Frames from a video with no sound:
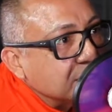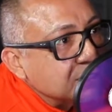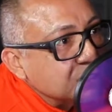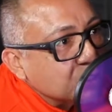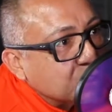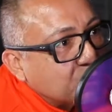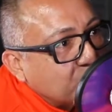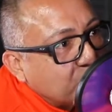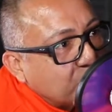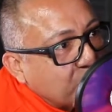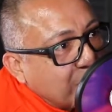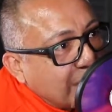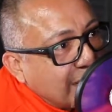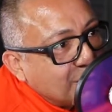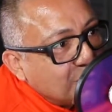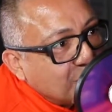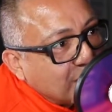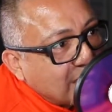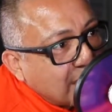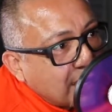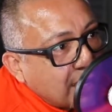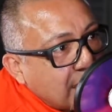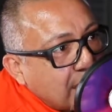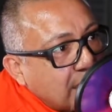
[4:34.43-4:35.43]
So I
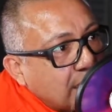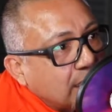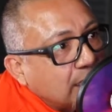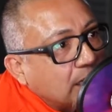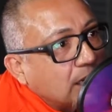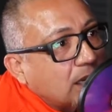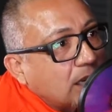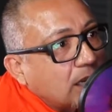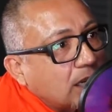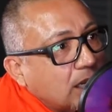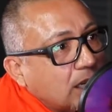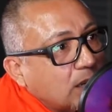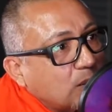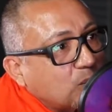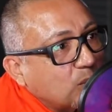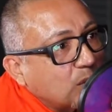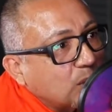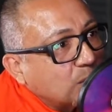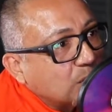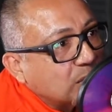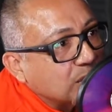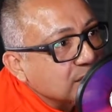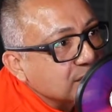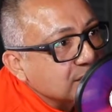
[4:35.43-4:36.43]
began
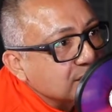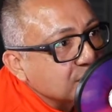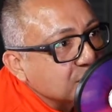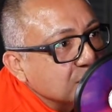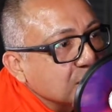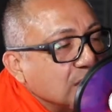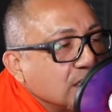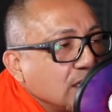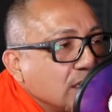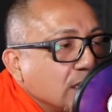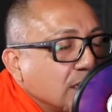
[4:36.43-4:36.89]
what was